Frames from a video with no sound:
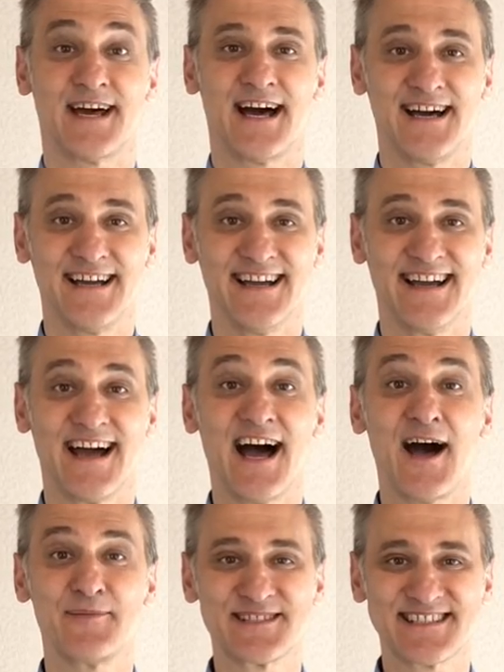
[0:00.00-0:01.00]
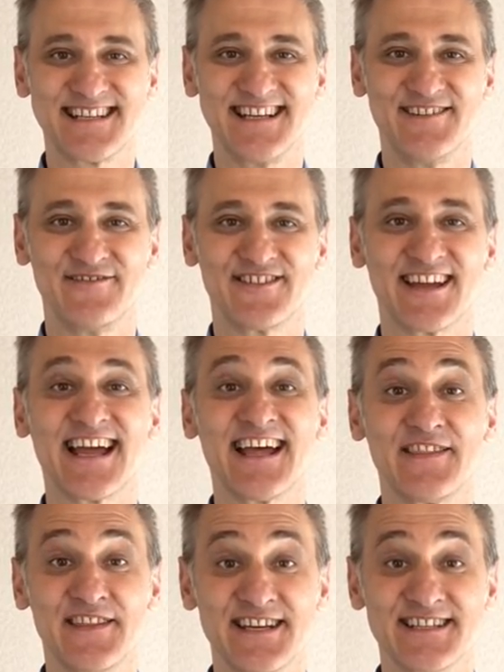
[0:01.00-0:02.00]
Hi, I'm Steve,
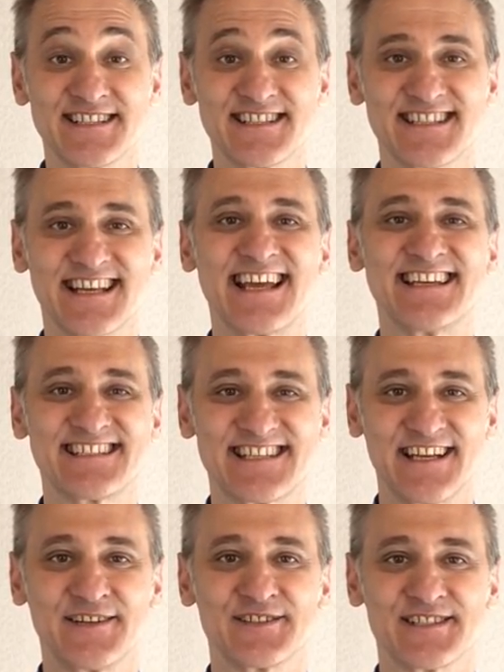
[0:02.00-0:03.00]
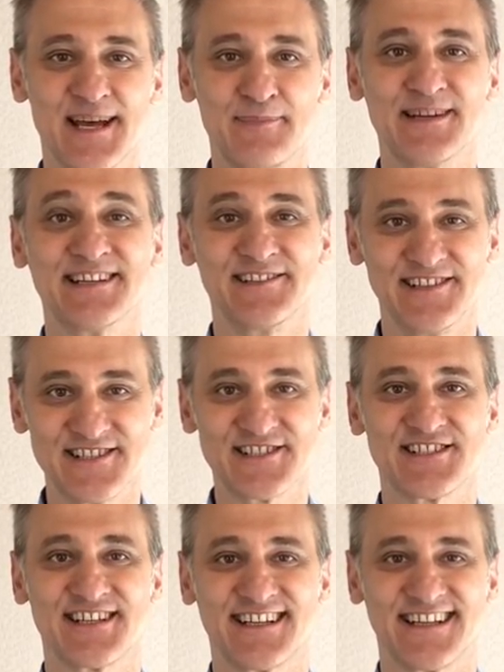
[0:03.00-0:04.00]
and this is Single Step English.